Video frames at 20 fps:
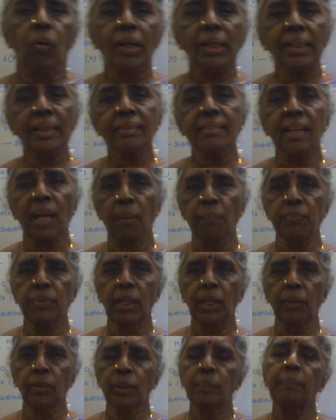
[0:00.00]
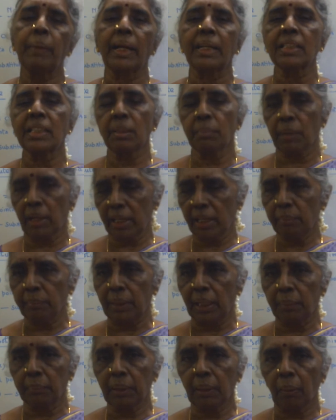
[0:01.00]
is absolute maxima and
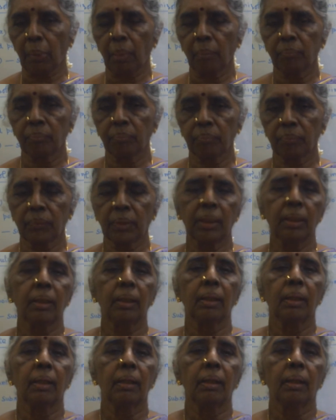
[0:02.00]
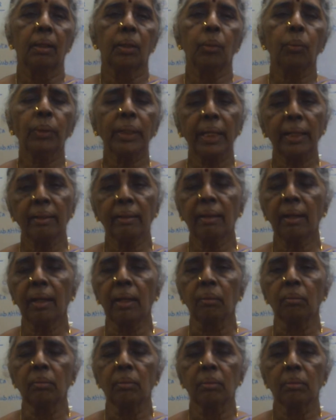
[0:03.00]
minima? You can have
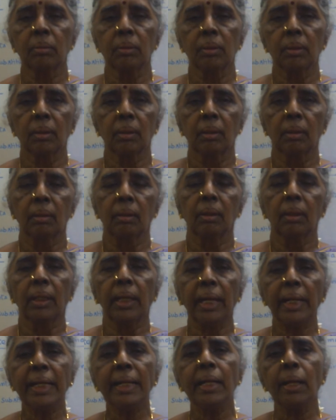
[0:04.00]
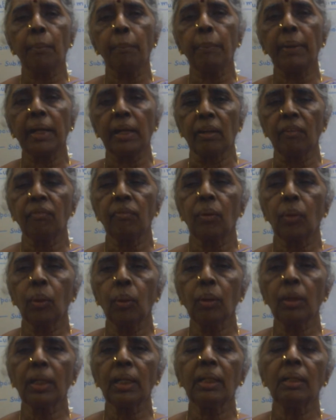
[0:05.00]
any number of
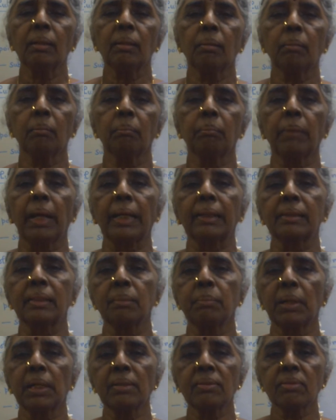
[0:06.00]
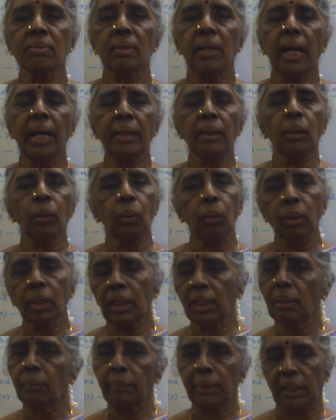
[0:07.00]
local maximas and local
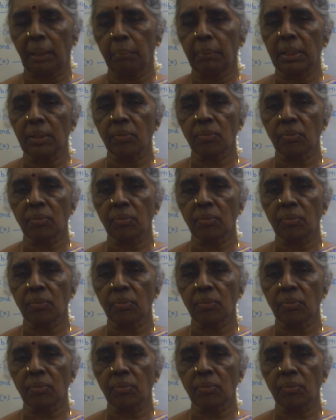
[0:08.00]
minimas.